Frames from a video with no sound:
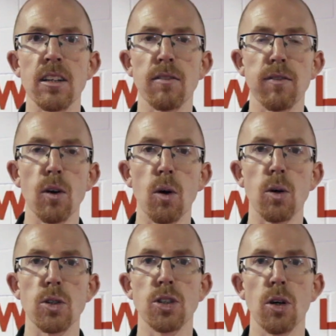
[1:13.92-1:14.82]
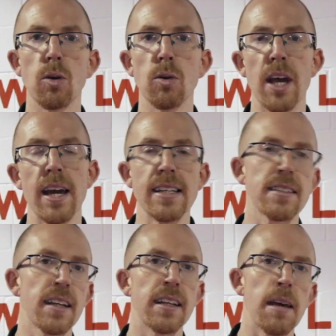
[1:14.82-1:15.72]
the floor so there
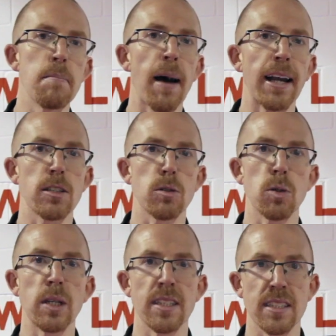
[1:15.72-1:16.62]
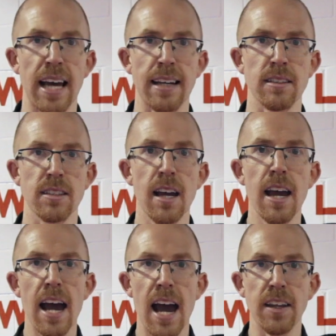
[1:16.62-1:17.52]
isn't an imbalance between the stance.
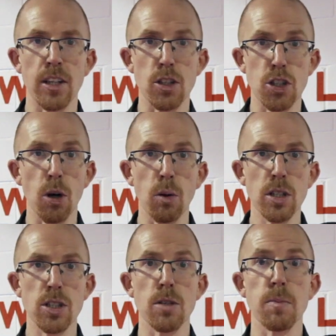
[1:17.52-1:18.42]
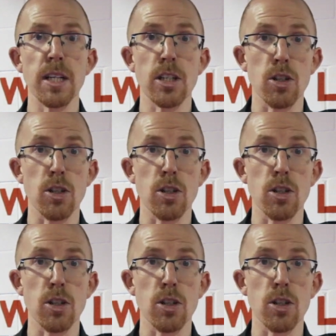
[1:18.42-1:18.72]
And then your shoulders should be